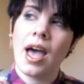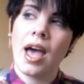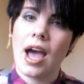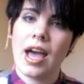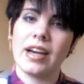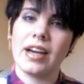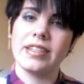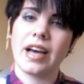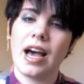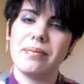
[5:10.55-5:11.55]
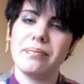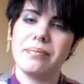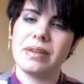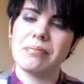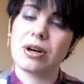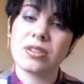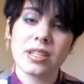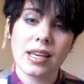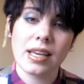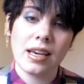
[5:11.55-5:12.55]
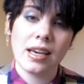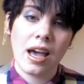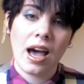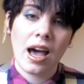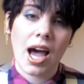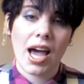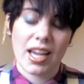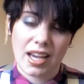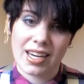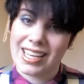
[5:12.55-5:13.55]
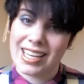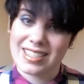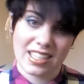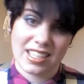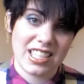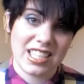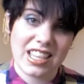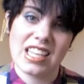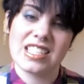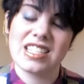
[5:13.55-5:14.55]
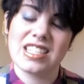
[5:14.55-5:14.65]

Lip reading: And I mean, personally, I kind of get sucked into things.